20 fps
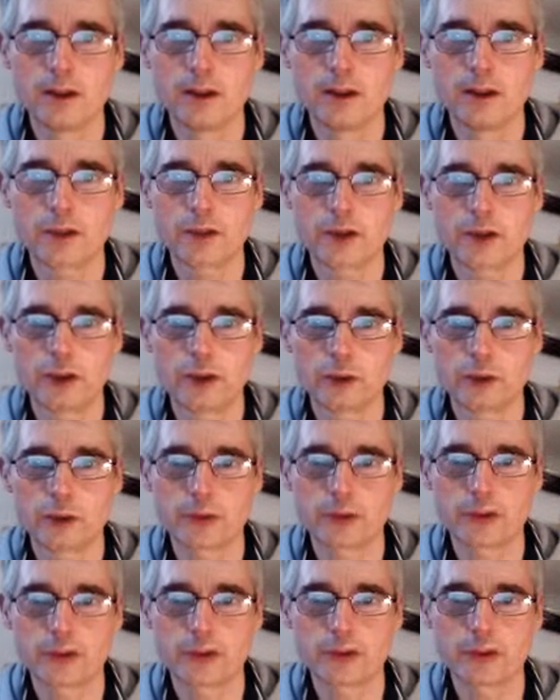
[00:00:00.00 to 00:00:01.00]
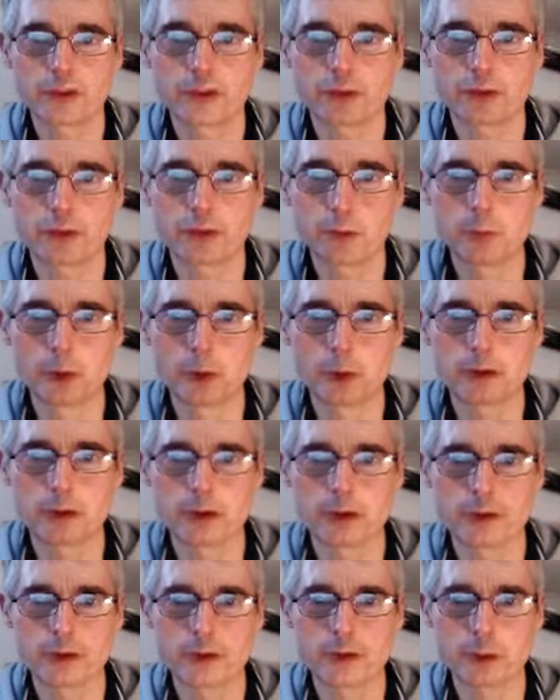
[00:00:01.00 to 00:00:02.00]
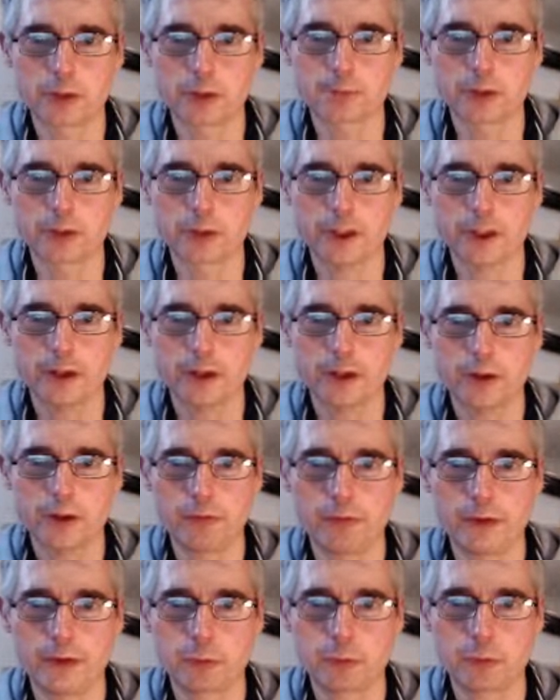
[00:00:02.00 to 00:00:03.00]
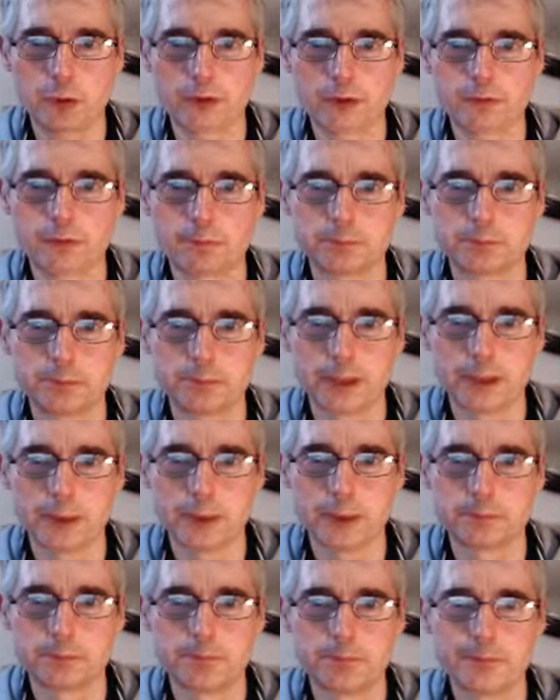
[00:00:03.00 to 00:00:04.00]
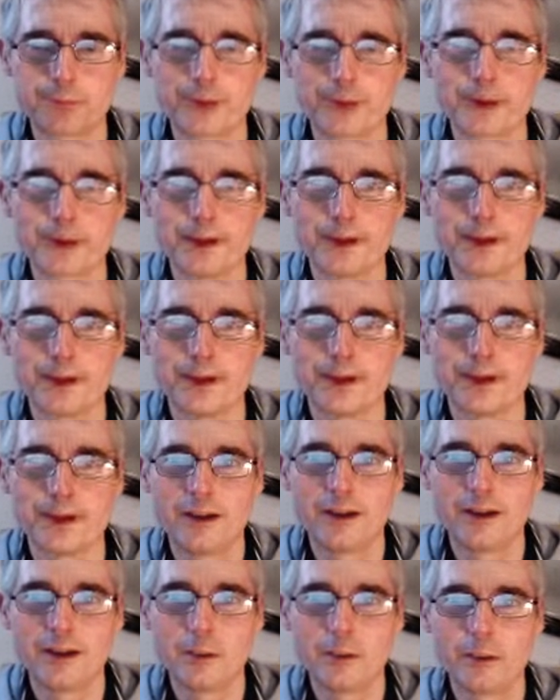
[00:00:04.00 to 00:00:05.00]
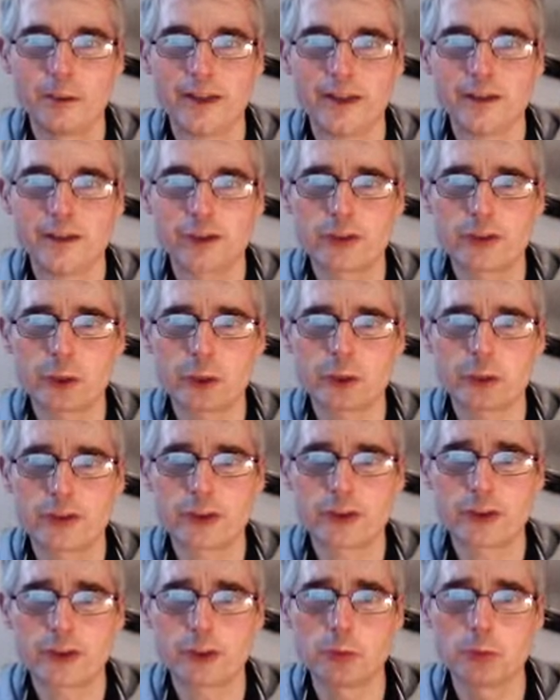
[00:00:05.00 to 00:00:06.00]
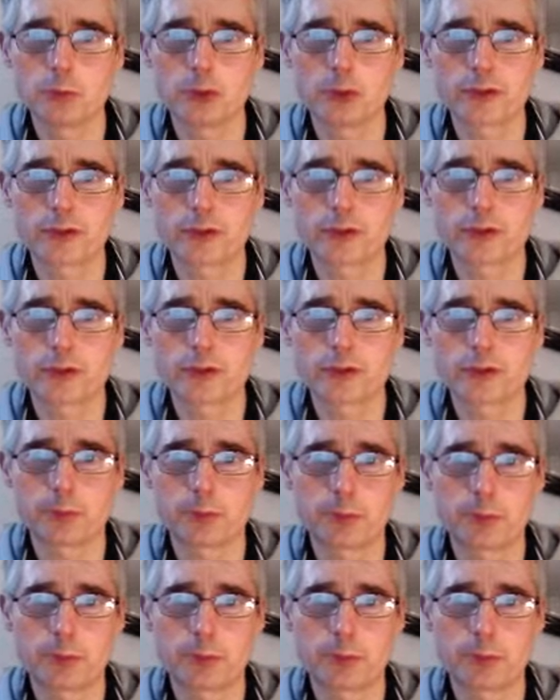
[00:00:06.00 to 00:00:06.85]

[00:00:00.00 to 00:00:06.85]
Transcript: So this is the green one at the top and the red one below. We're then told that two more red counters are